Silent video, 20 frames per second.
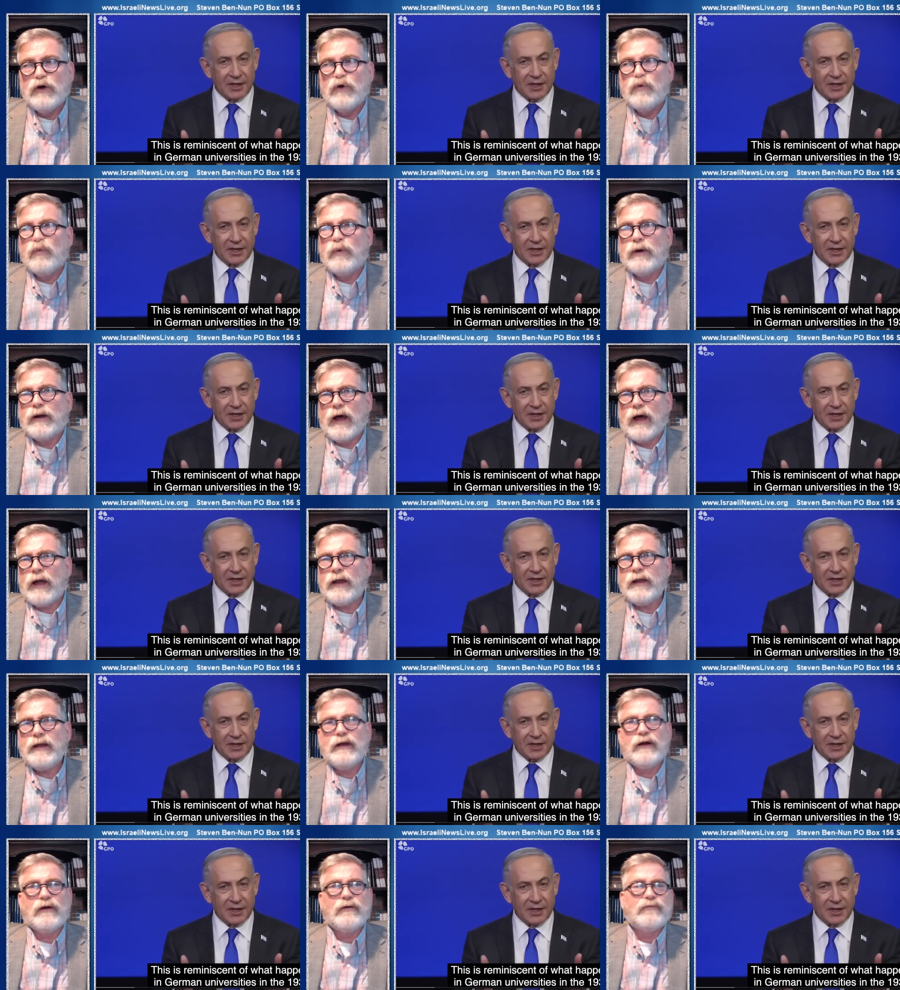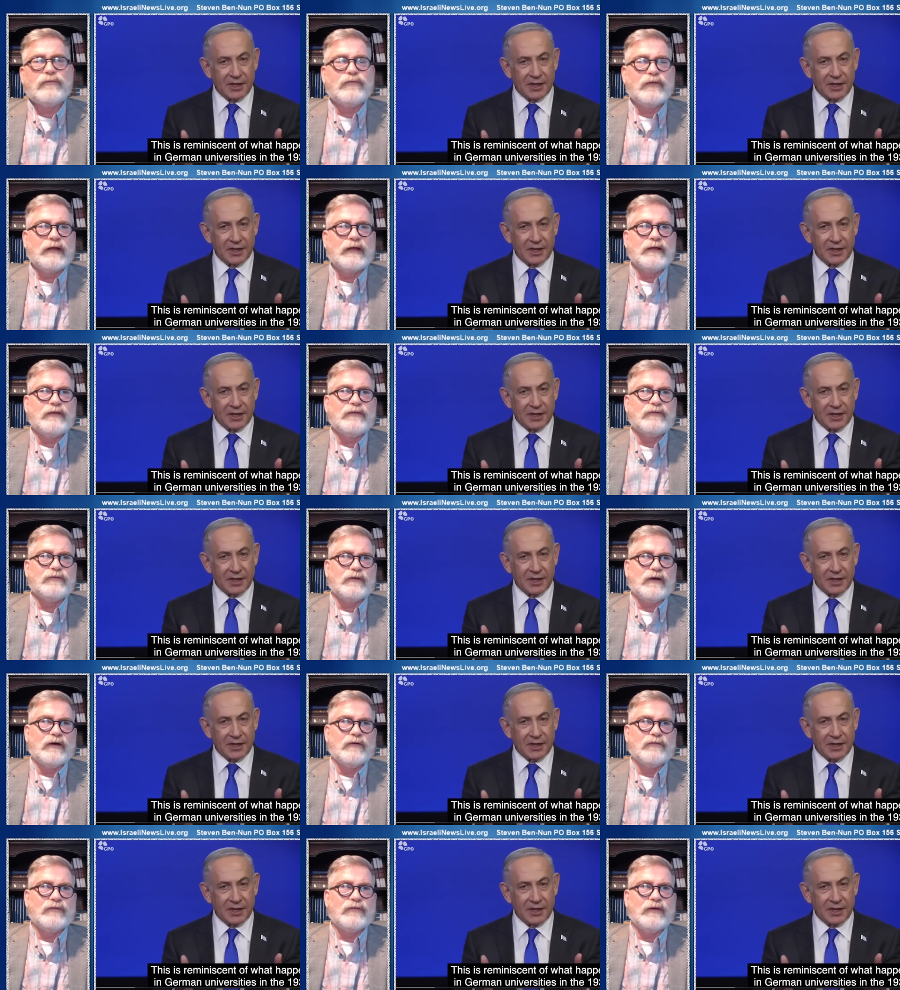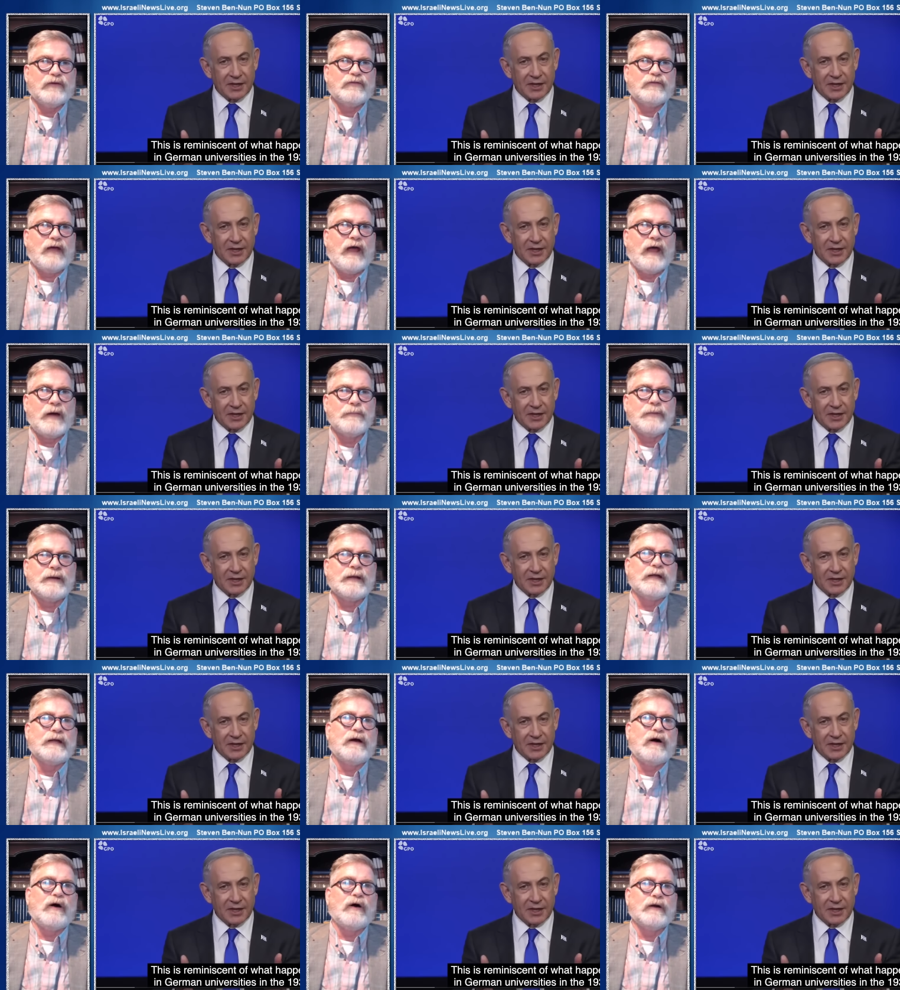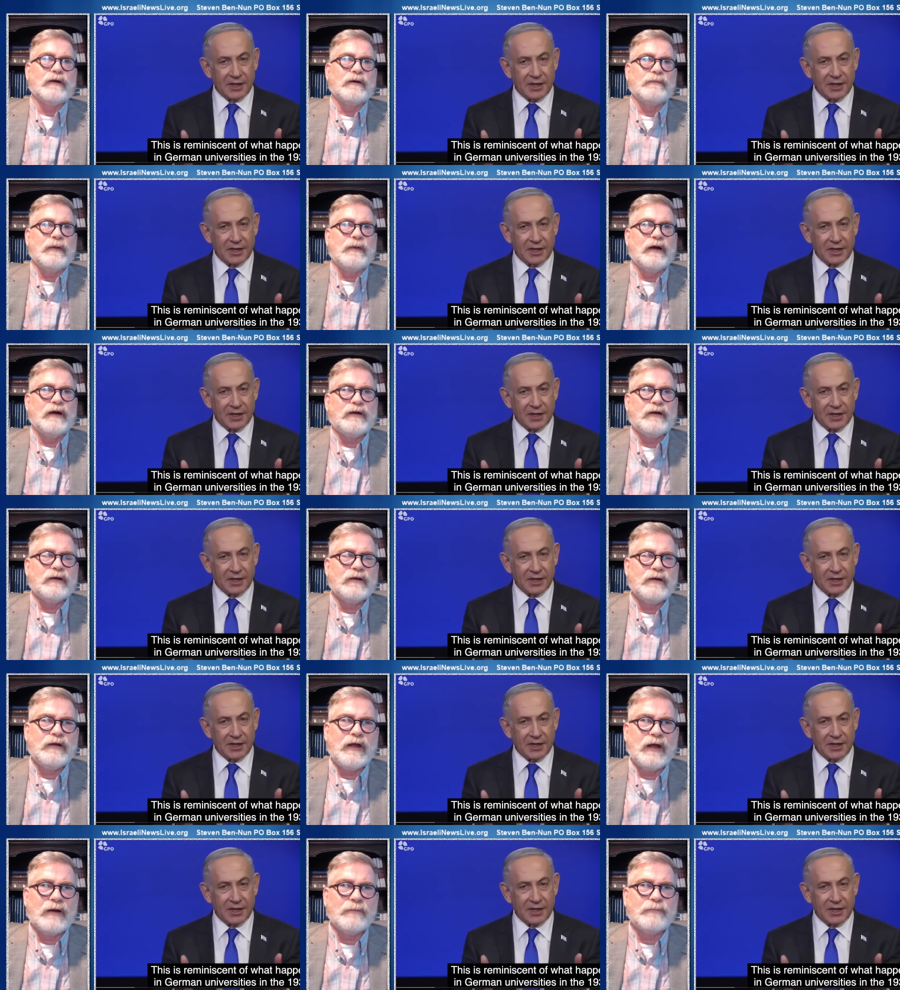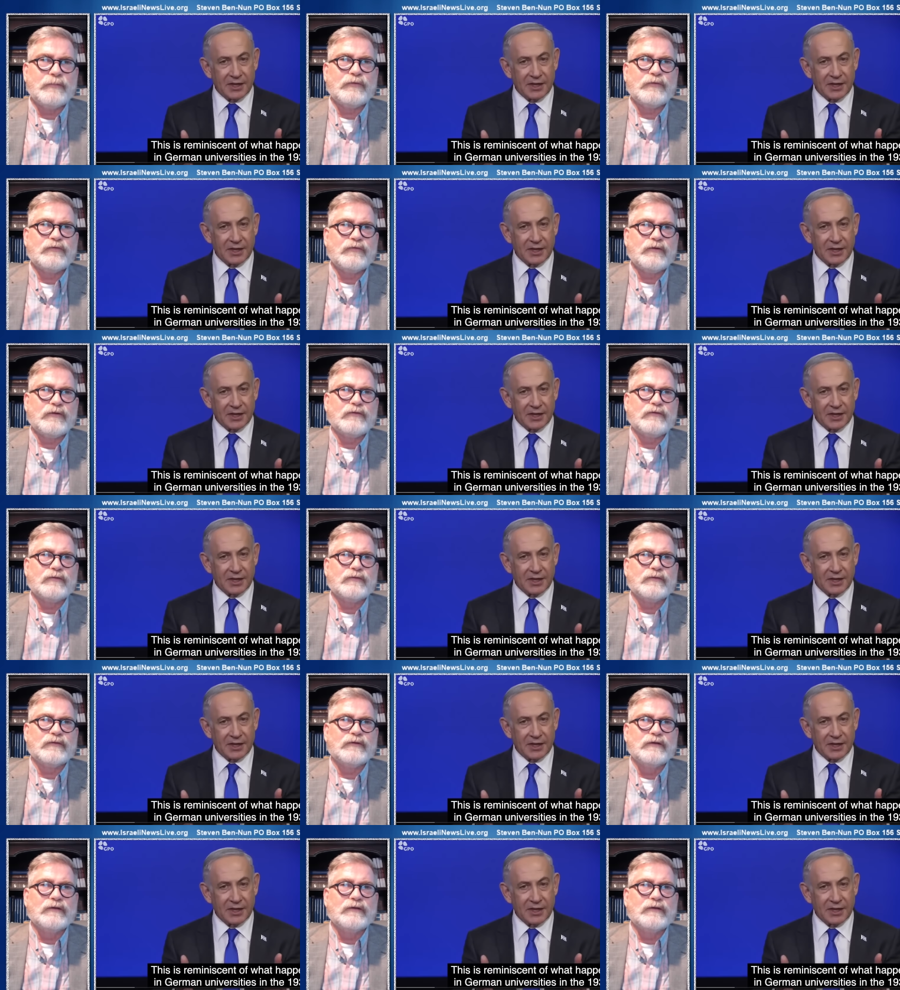Speaker 1: When I hear things of this happening on American campuses,